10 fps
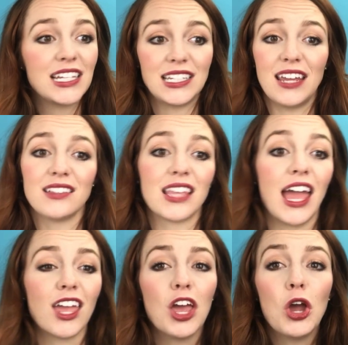It takes
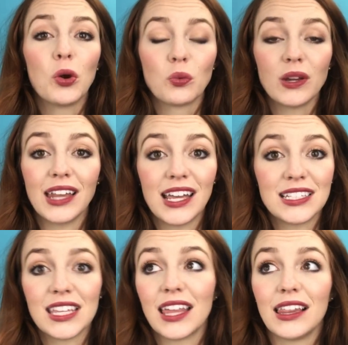like
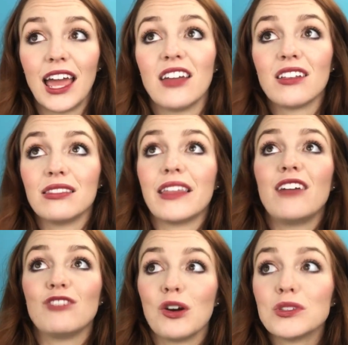realizing that like
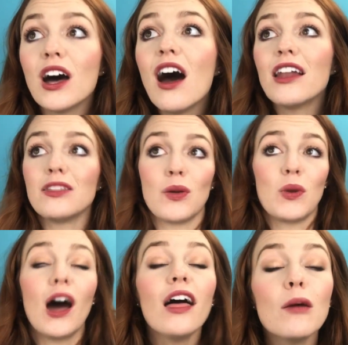life goes on and that
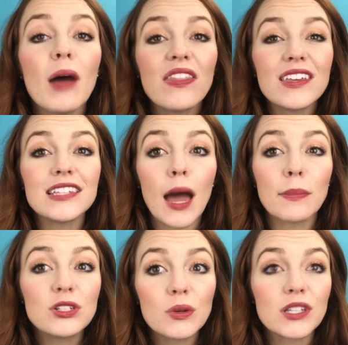we all have bad things
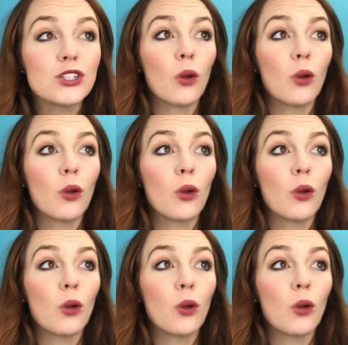happen to us.